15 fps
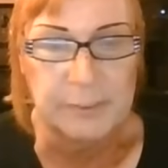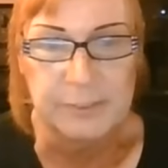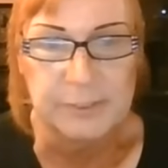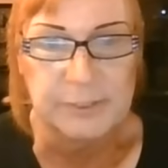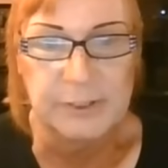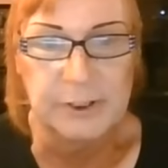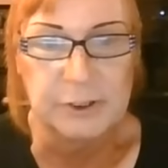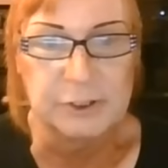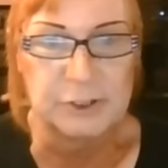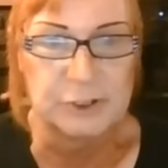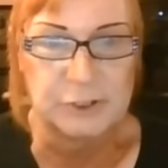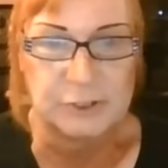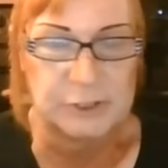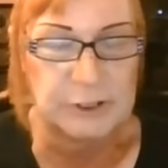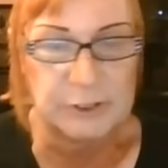It's not
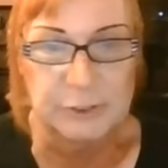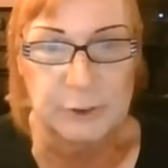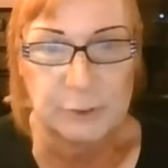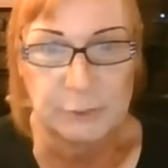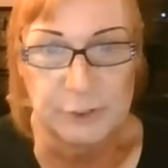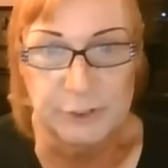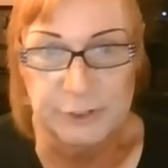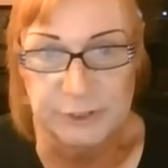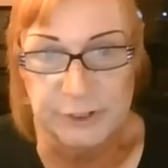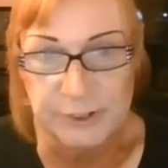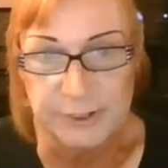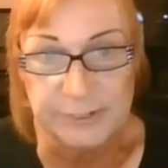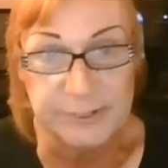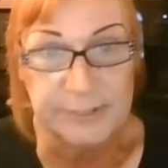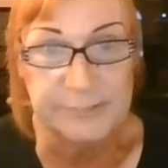just always
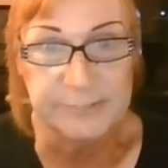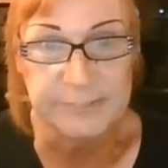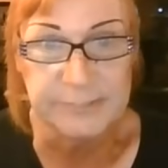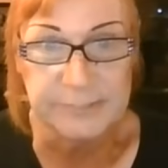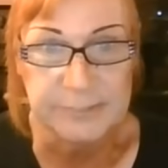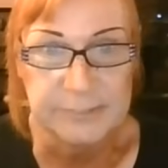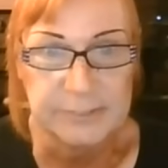genitalia.